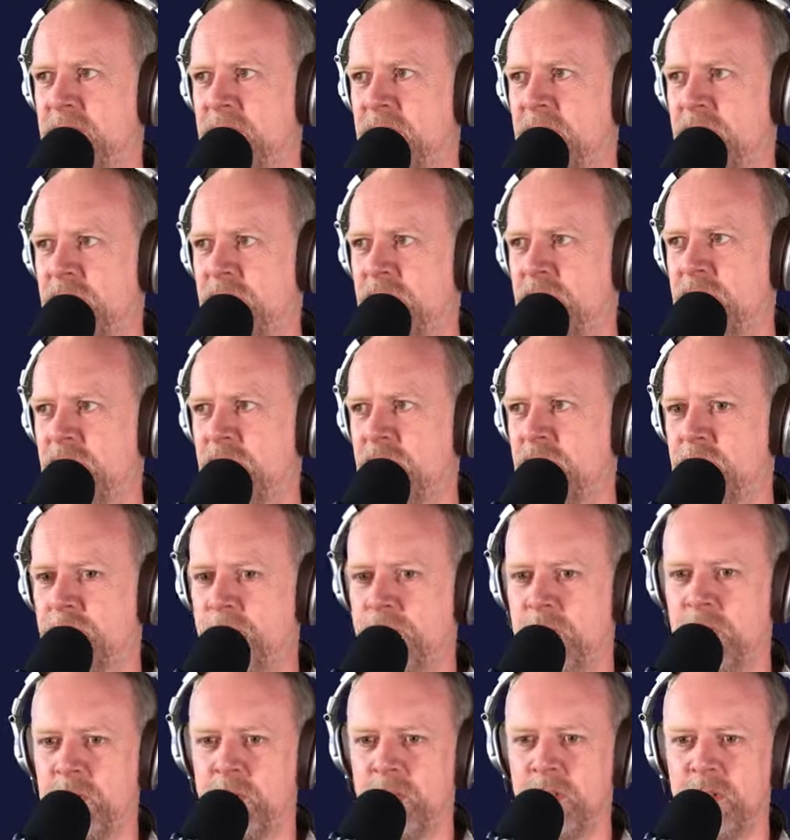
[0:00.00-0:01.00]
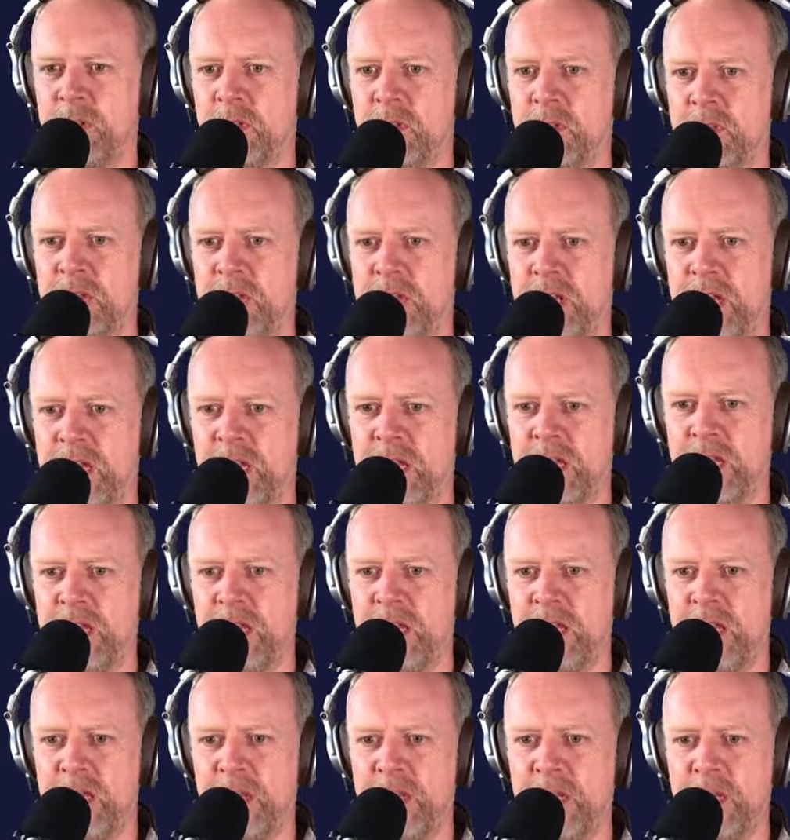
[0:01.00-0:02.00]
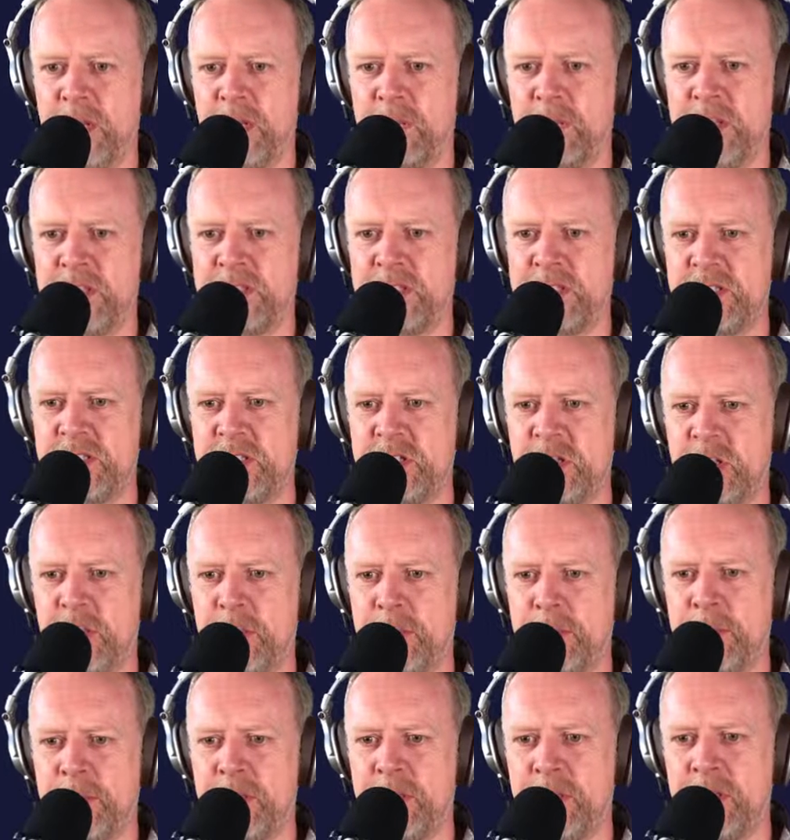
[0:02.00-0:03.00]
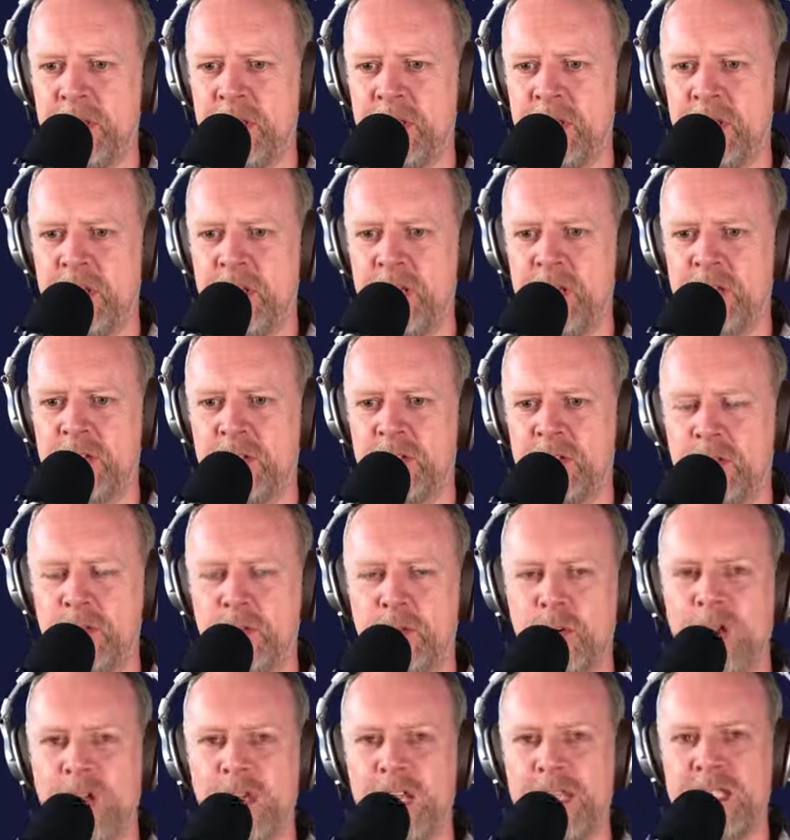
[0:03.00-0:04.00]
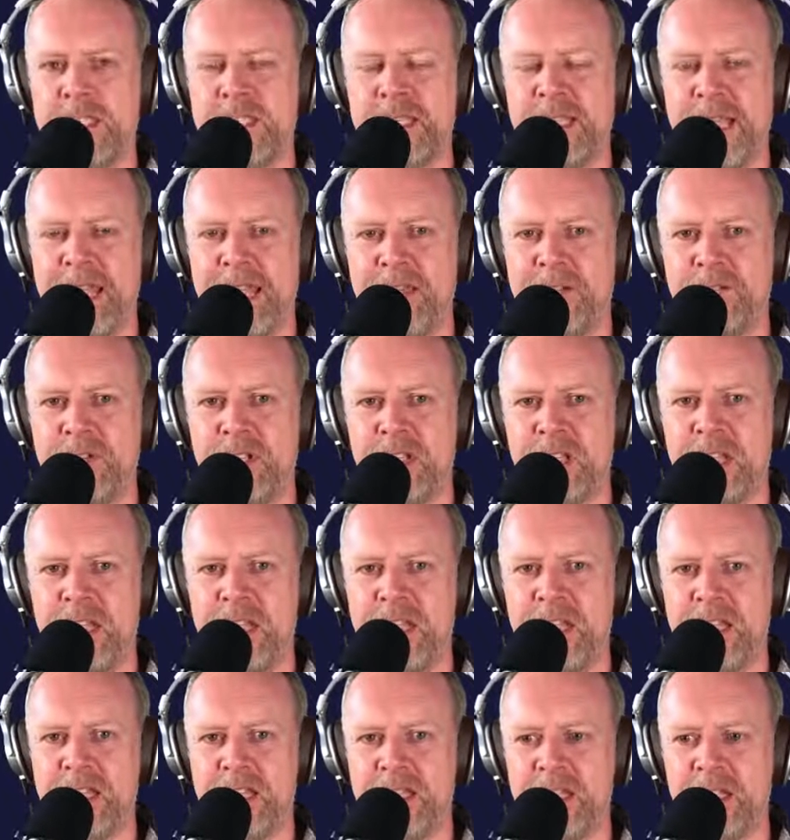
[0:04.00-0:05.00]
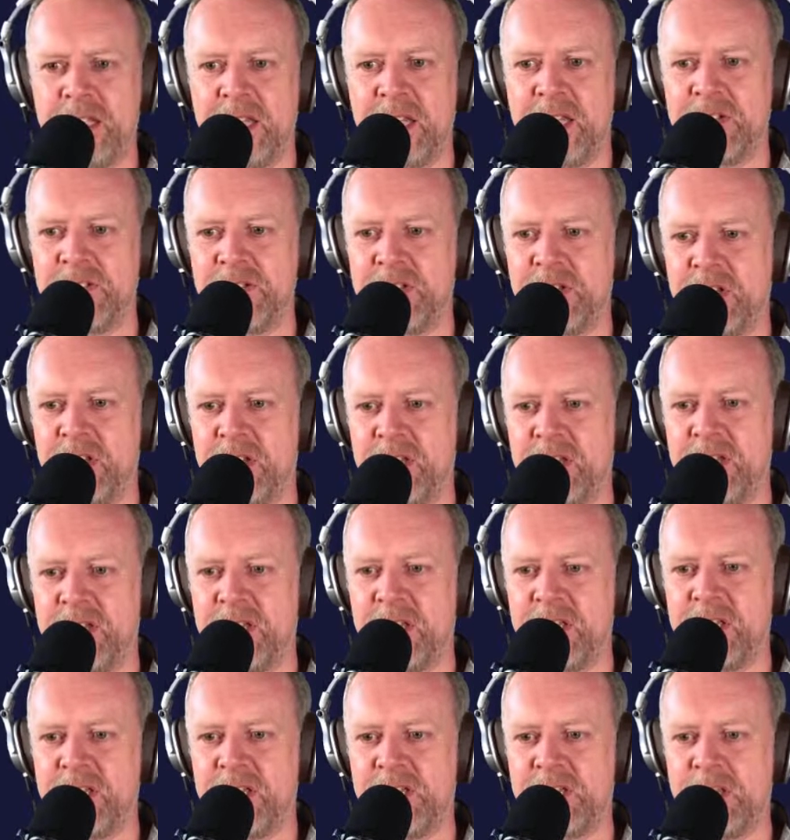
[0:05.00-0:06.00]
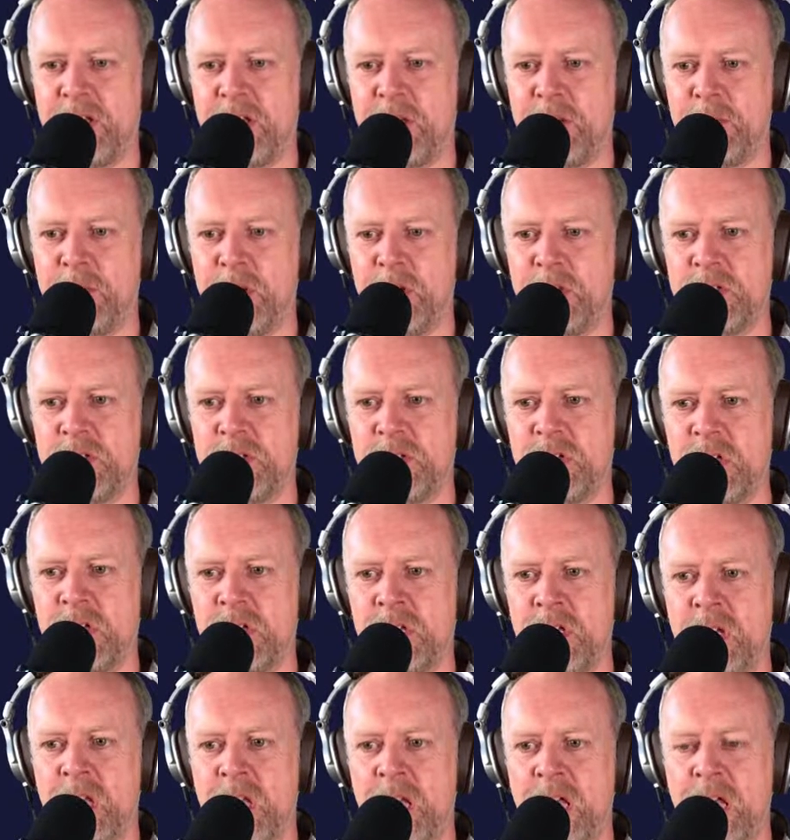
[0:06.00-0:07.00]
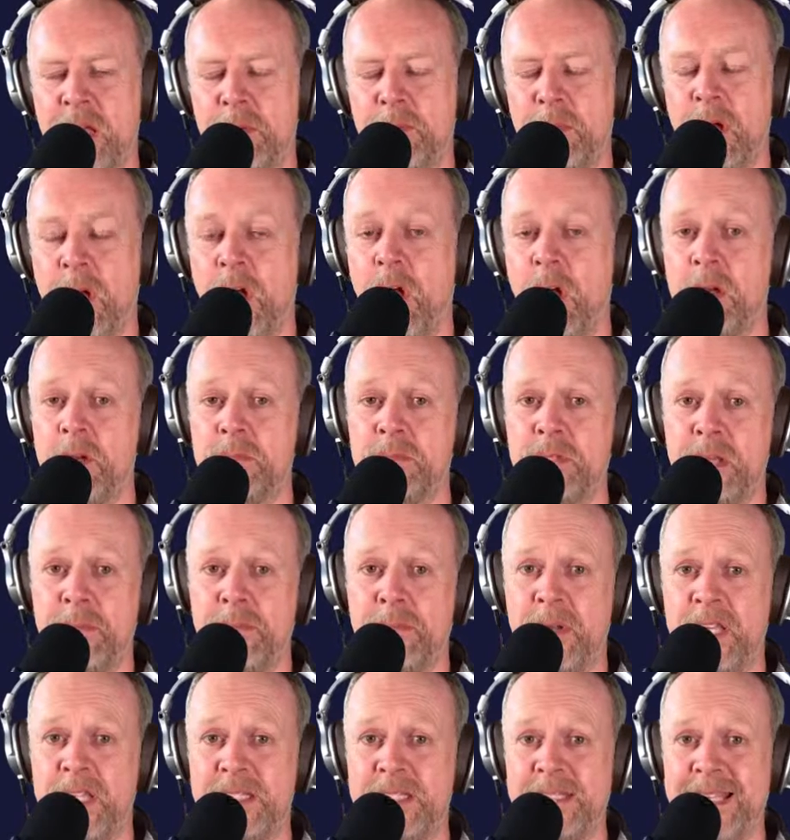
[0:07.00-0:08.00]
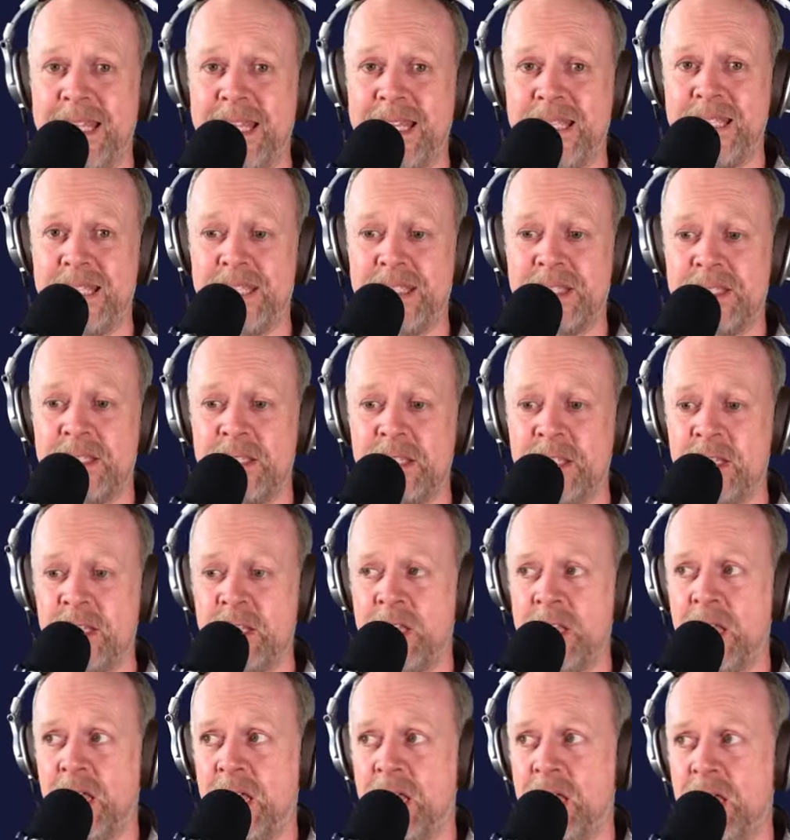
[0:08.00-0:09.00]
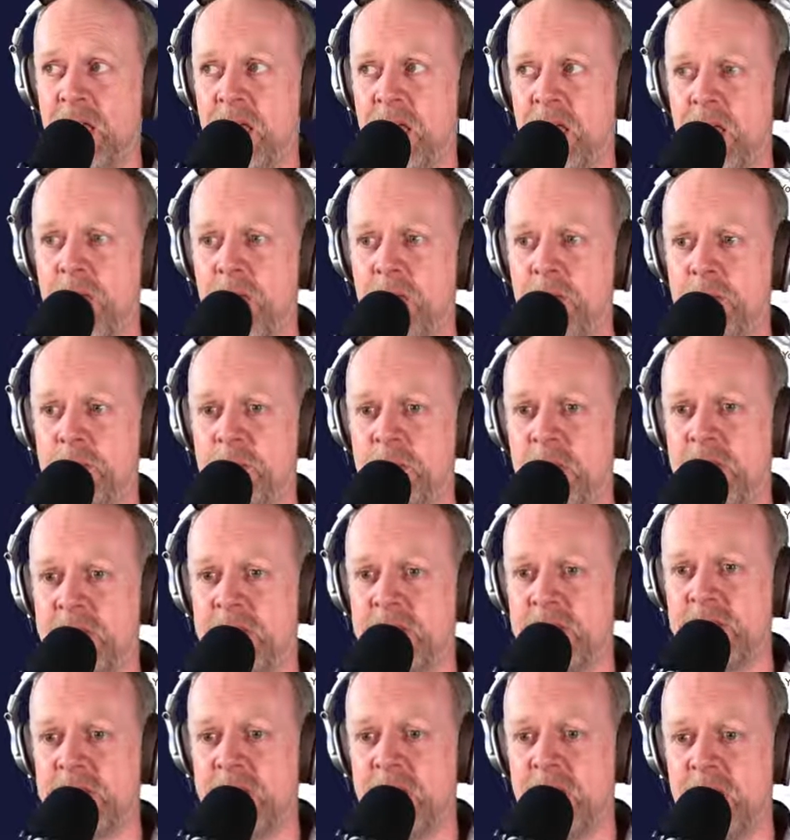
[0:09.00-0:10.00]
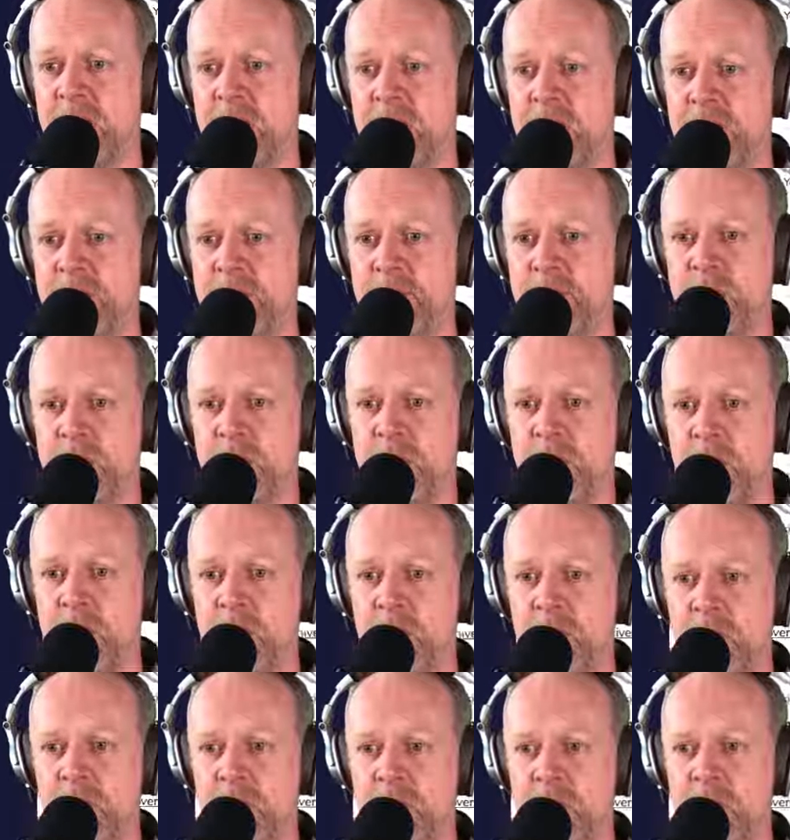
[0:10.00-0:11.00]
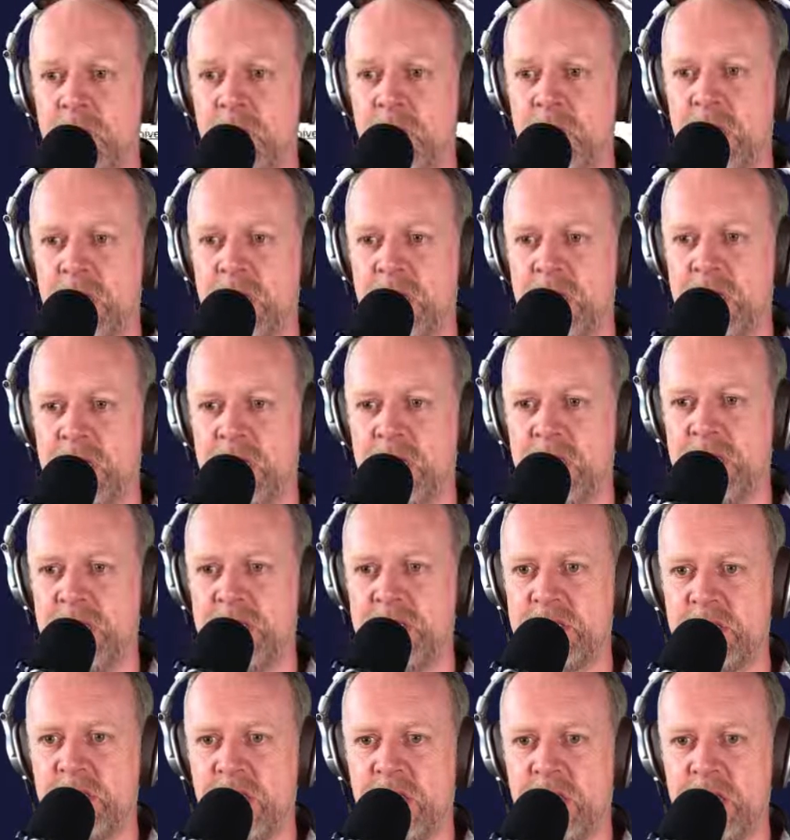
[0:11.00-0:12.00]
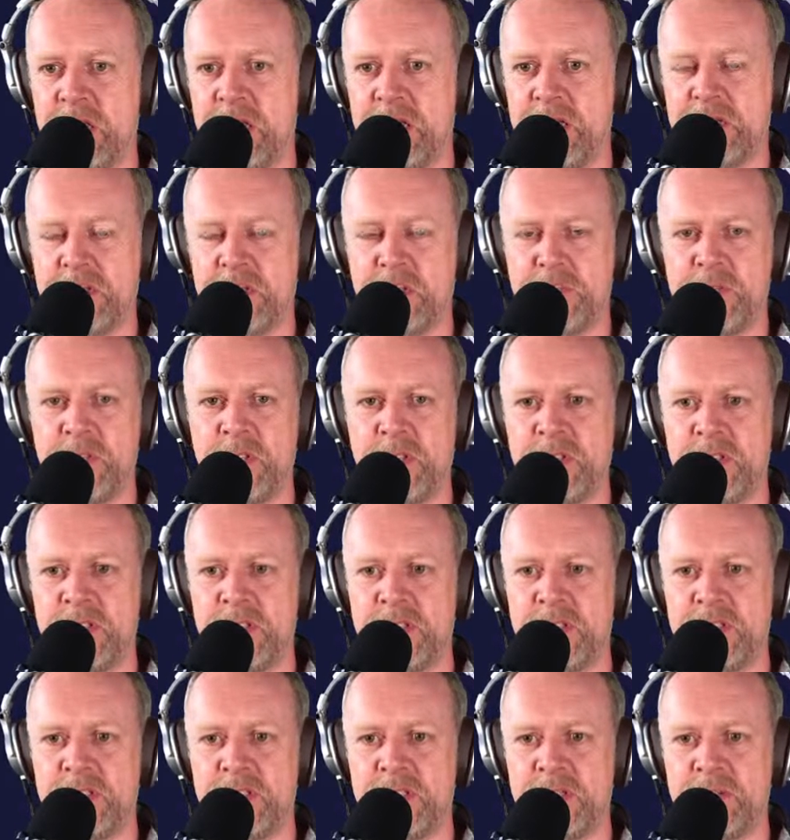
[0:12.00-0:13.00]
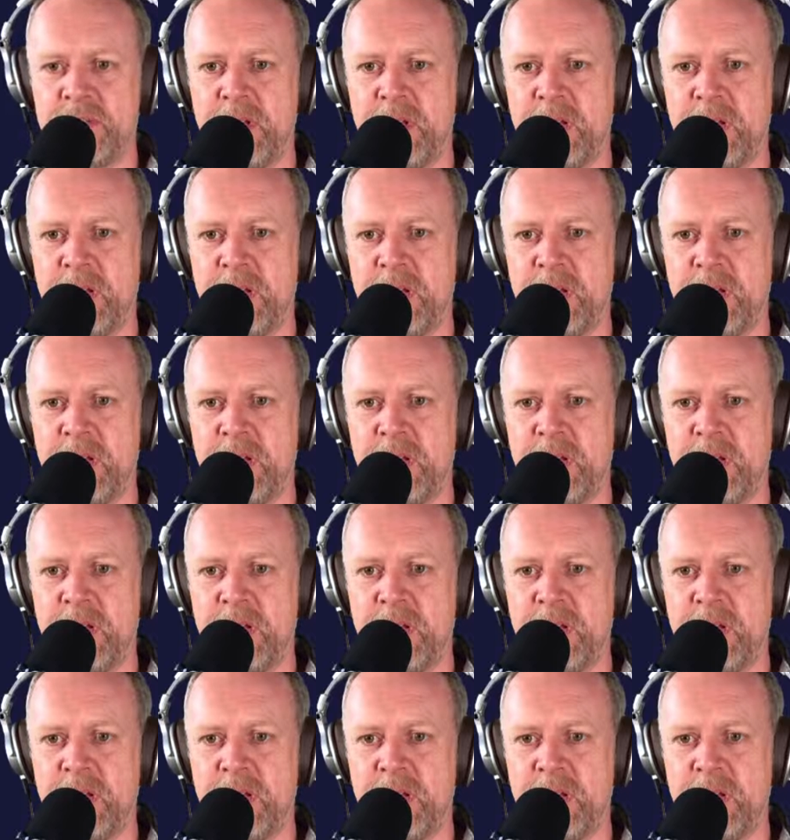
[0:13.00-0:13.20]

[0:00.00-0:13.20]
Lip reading: Let's just pull that little message up. Great to have you here, Landra. Thank you so much. I hope that makes sense. I hope that, you know, is something that